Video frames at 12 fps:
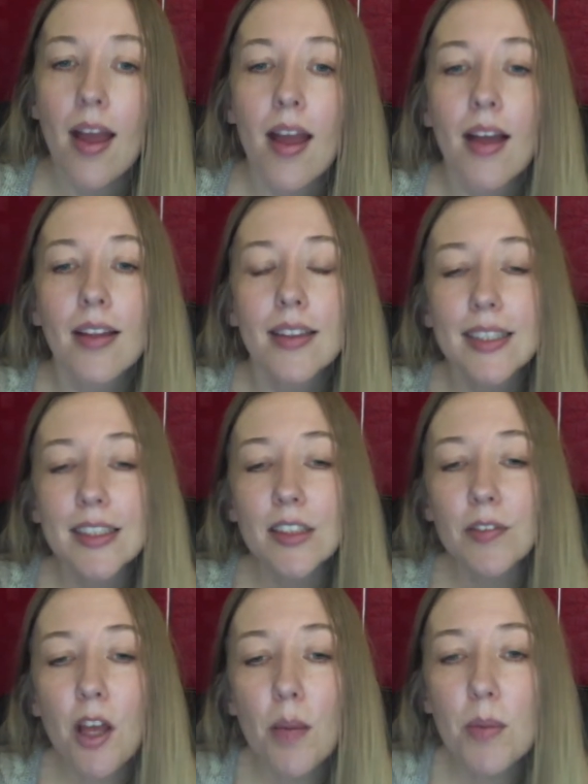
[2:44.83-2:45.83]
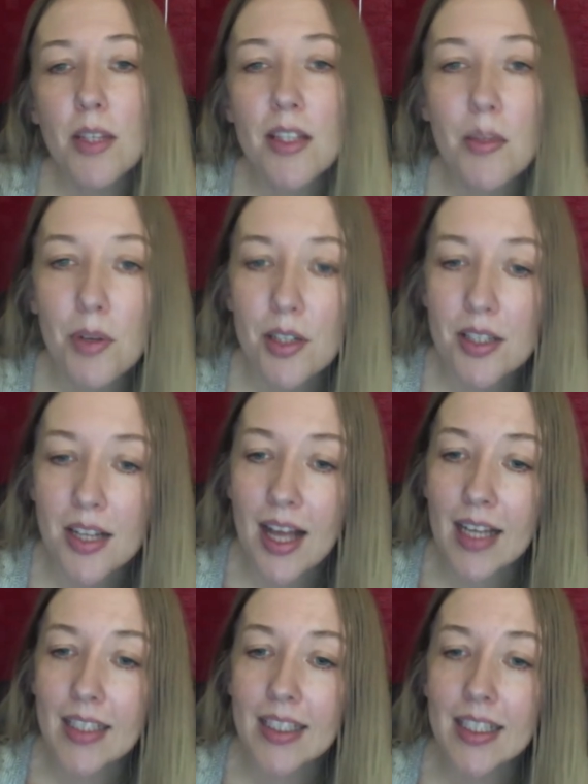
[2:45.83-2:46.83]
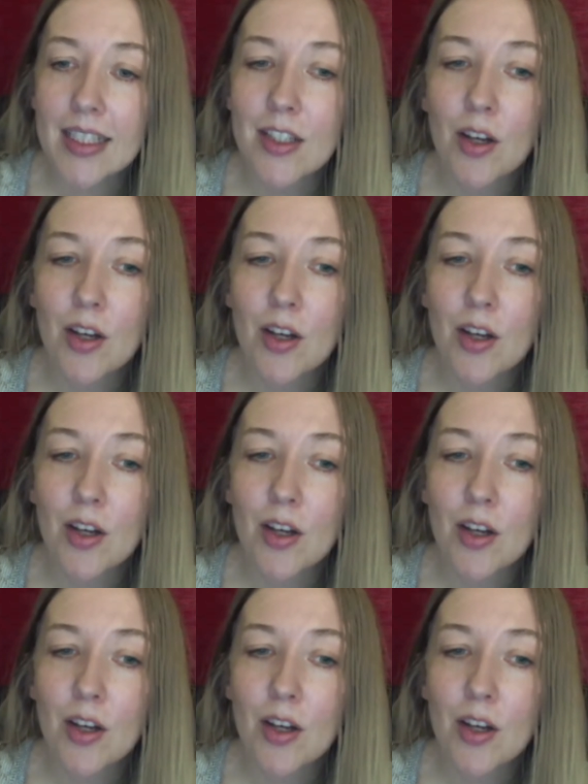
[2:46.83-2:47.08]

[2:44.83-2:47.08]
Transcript: 6 of Cups as a personality is